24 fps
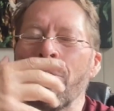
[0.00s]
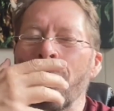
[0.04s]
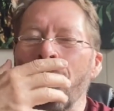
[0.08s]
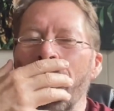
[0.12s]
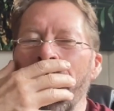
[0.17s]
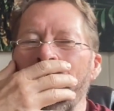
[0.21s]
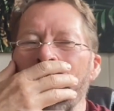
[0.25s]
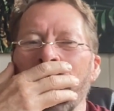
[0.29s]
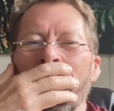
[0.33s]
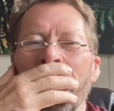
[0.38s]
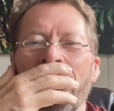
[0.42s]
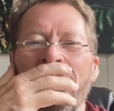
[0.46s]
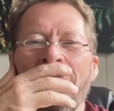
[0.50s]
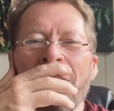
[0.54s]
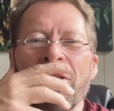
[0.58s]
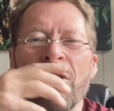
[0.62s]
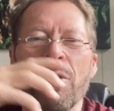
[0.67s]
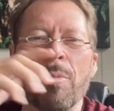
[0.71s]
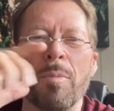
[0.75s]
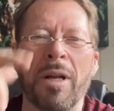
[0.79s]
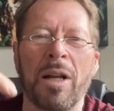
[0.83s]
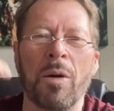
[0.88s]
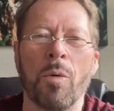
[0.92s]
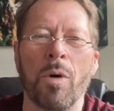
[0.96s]

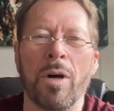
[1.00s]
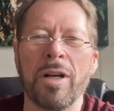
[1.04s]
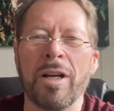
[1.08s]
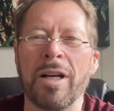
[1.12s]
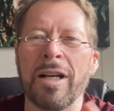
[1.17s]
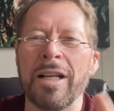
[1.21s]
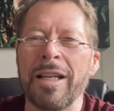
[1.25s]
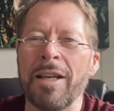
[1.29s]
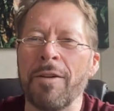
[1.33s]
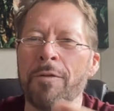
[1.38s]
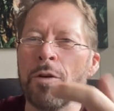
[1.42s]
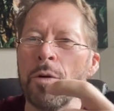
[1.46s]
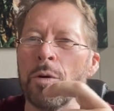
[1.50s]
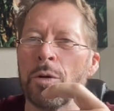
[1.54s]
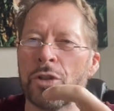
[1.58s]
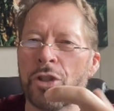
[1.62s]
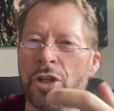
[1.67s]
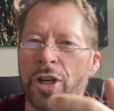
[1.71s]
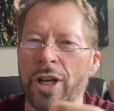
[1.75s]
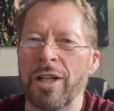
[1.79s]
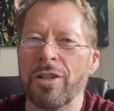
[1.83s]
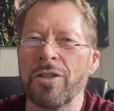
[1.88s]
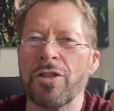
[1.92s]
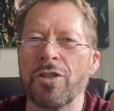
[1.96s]
But I wanted to give you a
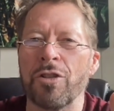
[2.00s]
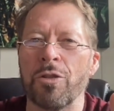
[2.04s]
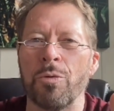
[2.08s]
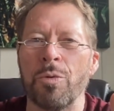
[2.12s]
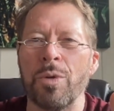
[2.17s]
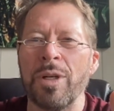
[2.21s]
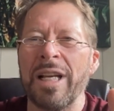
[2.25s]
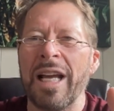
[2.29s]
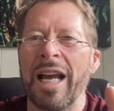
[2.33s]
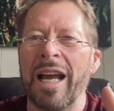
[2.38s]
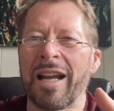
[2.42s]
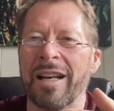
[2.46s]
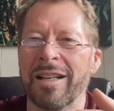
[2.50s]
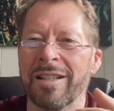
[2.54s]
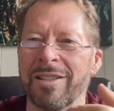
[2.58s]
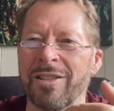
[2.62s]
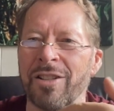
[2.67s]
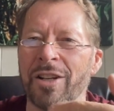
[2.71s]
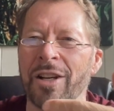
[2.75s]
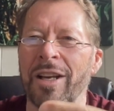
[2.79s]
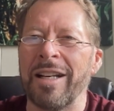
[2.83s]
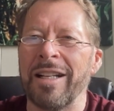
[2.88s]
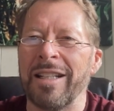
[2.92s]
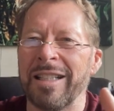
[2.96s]
chance to react
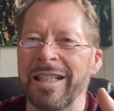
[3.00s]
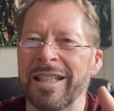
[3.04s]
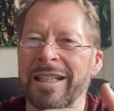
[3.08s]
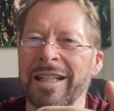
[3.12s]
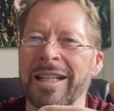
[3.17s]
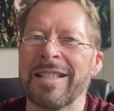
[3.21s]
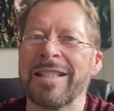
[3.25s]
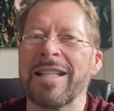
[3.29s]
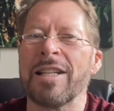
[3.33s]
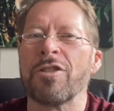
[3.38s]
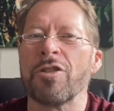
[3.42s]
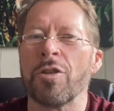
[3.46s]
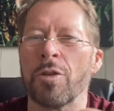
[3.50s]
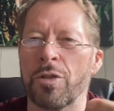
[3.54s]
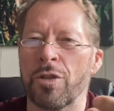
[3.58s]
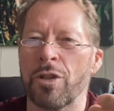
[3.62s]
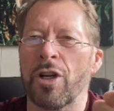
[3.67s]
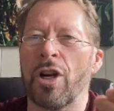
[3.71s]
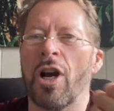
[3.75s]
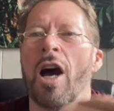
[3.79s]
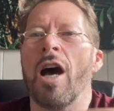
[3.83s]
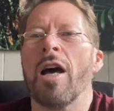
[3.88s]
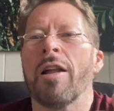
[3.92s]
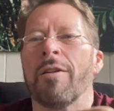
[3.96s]
to anything I say. So it's a
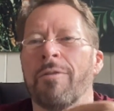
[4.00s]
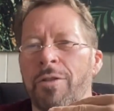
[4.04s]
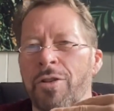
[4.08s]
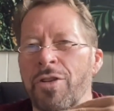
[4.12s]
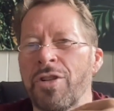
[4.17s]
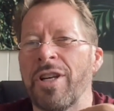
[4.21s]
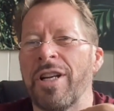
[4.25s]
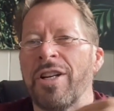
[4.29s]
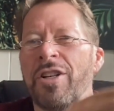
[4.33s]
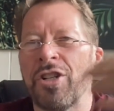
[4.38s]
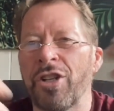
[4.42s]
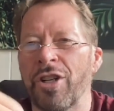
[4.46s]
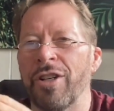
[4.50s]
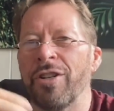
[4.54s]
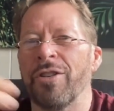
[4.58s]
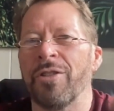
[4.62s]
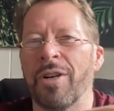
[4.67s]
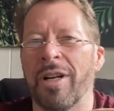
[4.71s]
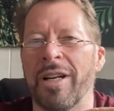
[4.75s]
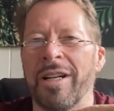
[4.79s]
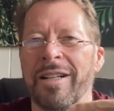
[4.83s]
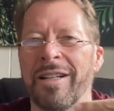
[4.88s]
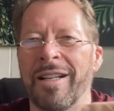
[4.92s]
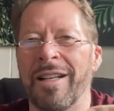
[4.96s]
conversation,
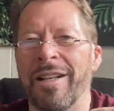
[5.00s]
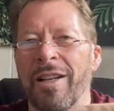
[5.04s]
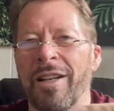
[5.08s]
right? And